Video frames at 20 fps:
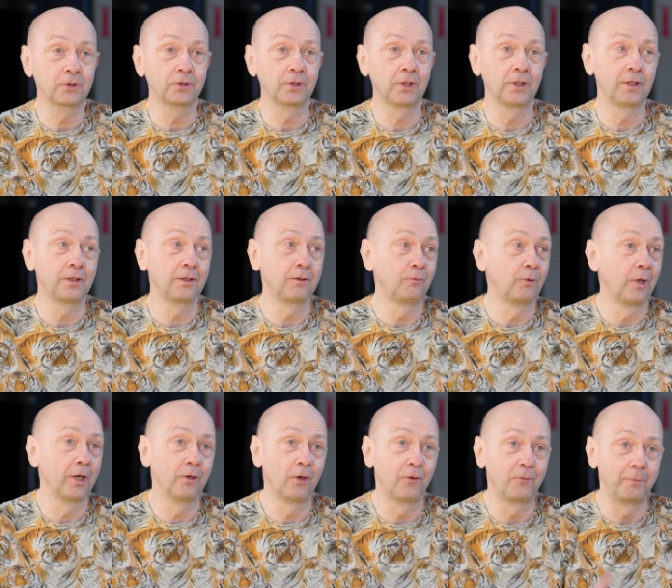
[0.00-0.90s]
Uh,
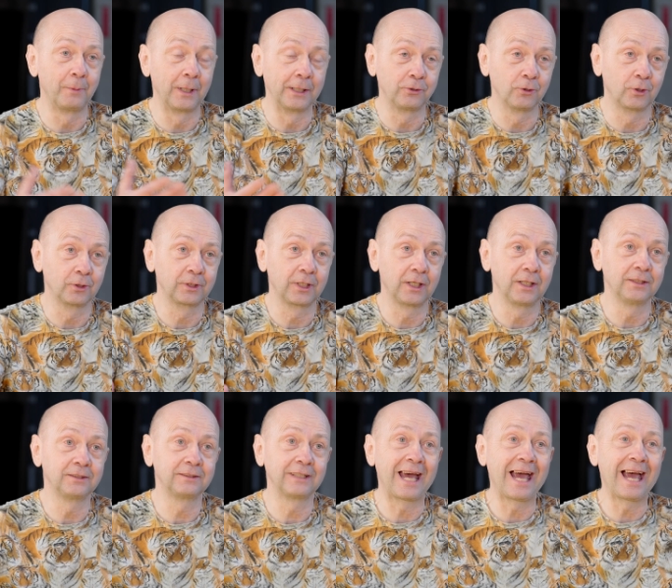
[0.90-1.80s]
one of my daughter
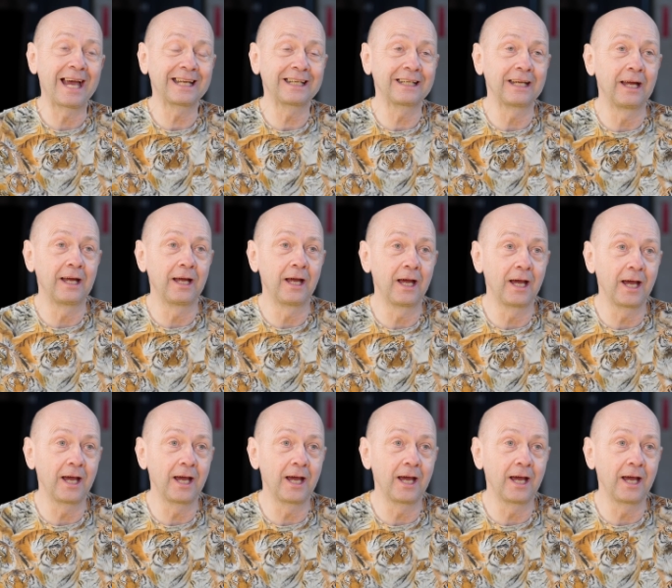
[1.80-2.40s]
is act- uh,